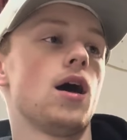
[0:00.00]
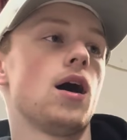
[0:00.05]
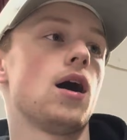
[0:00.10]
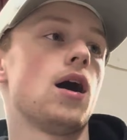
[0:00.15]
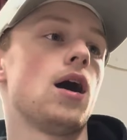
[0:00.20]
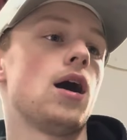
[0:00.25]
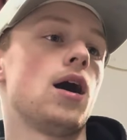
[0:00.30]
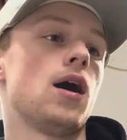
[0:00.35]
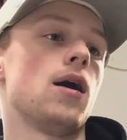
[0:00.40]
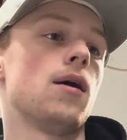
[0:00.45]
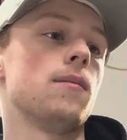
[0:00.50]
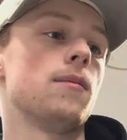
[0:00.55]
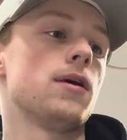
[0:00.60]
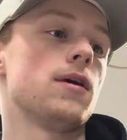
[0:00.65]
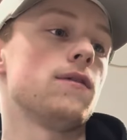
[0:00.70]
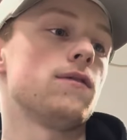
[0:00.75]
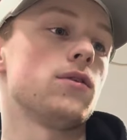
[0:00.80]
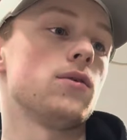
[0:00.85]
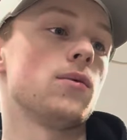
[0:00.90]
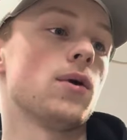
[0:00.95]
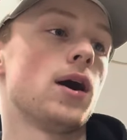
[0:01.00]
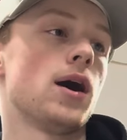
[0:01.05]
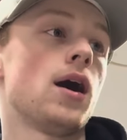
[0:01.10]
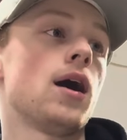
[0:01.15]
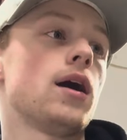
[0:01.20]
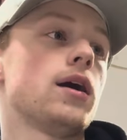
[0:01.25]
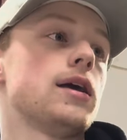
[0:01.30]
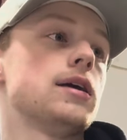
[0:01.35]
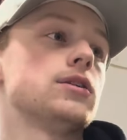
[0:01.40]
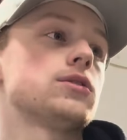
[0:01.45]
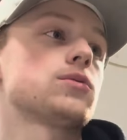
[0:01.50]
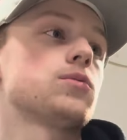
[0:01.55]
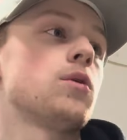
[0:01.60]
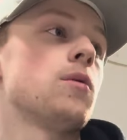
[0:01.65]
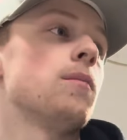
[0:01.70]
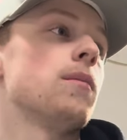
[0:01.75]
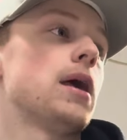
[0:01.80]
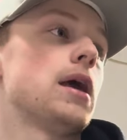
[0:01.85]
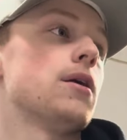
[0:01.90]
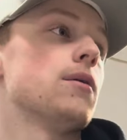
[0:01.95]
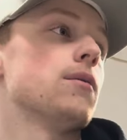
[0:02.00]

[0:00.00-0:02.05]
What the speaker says: If you want a swim bait